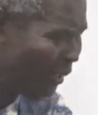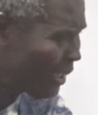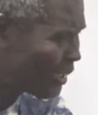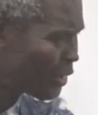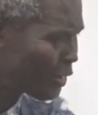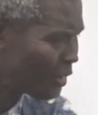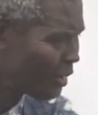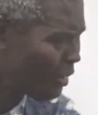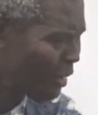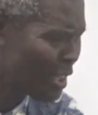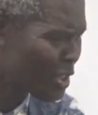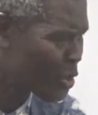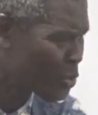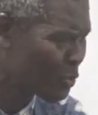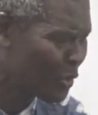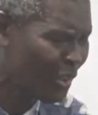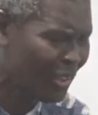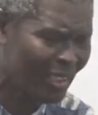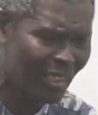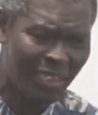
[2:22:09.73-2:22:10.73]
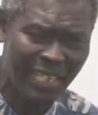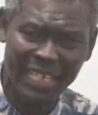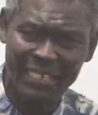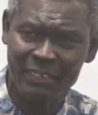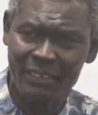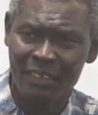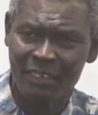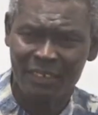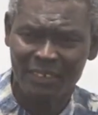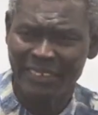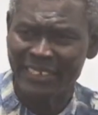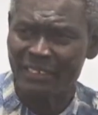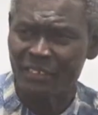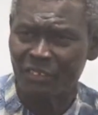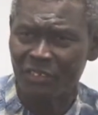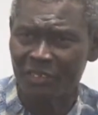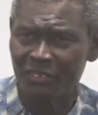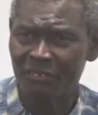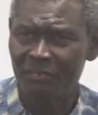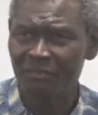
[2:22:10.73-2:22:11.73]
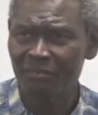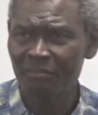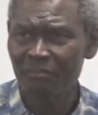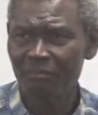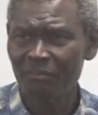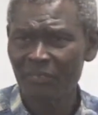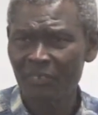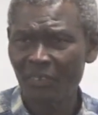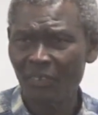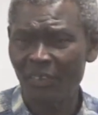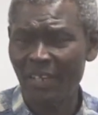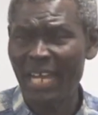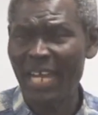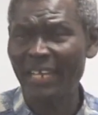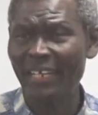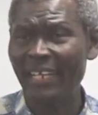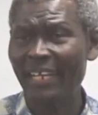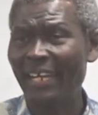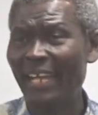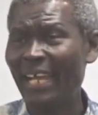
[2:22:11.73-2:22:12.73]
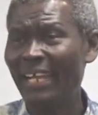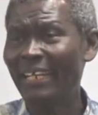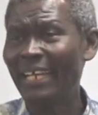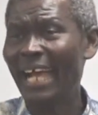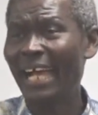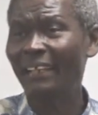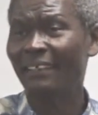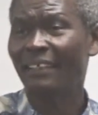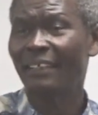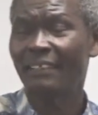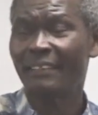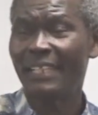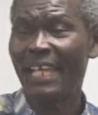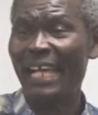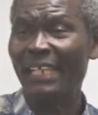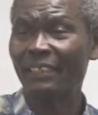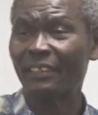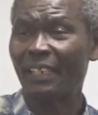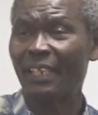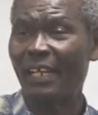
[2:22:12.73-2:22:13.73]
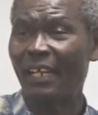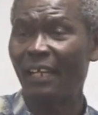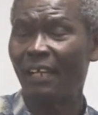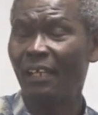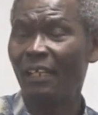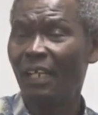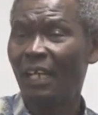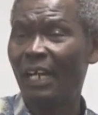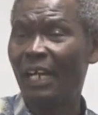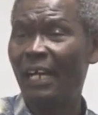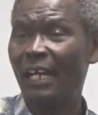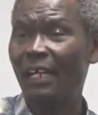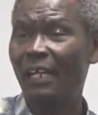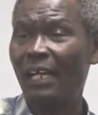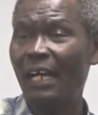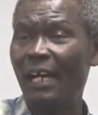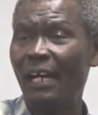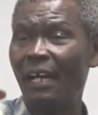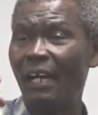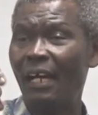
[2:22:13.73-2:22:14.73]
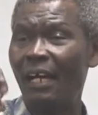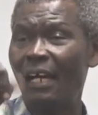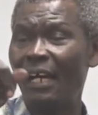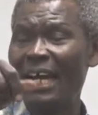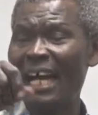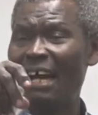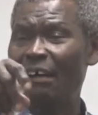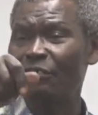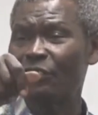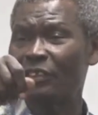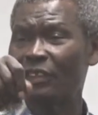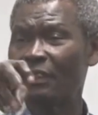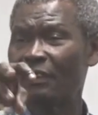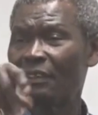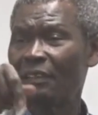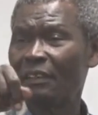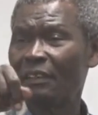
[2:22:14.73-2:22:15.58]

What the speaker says: were smoking like crazy. All right, and then that house